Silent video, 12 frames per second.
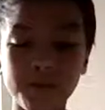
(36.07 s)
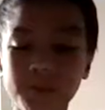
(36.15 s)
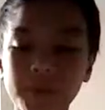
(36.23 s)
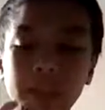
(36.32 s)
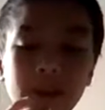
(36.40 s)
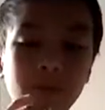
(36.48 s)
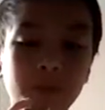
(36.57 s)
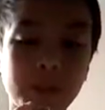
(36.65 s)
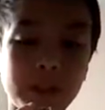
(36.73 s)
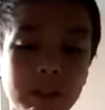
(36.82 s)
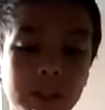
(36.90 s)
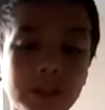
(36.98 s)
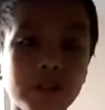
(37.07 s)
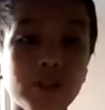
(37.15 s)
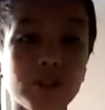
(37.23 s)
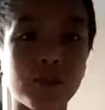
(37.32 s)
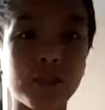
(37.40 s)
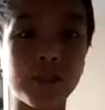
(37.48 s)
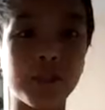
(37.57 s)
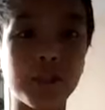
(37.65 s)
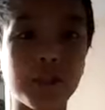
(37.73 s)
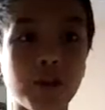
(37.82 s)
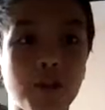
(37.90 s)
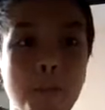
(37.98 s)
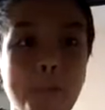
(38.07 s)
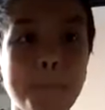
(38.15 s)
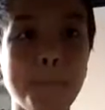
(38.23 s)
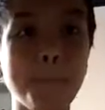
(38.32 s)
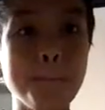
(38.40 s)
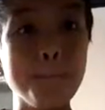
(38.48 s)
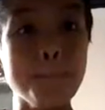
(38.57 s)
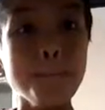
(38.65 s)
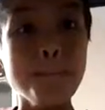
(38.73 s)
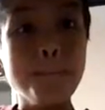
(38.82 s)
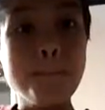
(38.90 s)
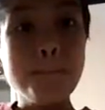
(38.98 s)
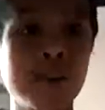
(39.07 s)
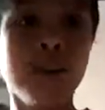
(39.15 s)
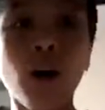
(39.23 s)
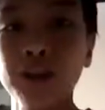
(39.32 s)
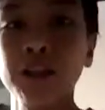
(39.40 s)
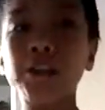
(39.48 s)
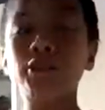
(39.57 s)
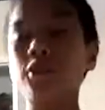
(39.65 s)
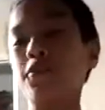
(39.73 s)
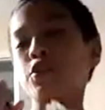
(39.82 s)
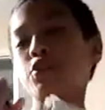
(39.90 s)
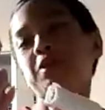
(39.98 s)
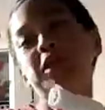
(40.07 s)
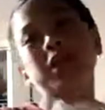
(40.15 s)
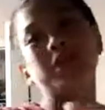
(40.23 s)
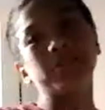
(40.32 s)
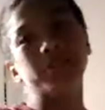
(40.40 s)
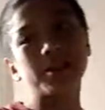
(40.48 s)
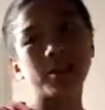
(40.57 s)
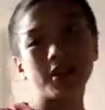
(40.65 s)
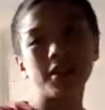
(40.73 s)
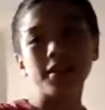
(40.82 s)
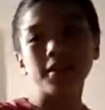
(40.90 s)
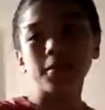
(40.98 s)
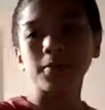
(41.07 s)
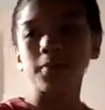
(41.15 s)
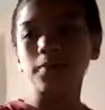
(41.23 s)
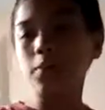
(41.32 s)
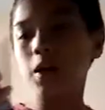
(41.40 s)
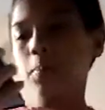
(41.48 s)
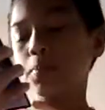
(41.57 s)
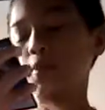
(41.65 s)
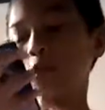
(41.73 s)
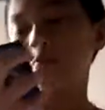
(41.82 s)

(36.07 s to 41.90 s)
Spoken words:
yeah, I hope you guys enjoy this video. Okay, so the first one here is the Plume